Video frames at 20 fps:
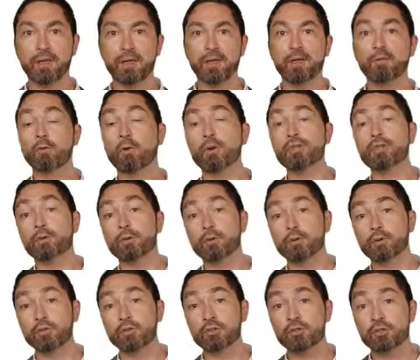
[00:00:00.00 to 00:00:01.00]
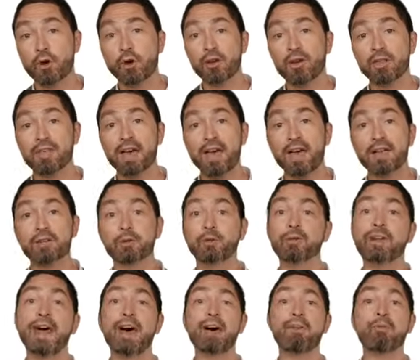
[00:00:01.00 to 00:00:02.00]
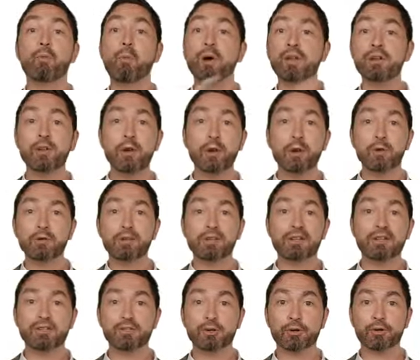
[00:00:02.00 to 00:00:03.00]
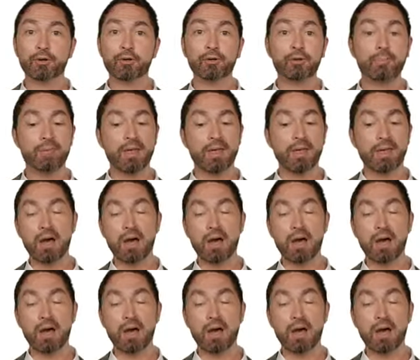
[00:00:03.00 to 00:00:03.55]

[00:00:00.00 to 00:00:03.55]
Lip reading: Of course, if you were just drawing that, you would have one node in a circle,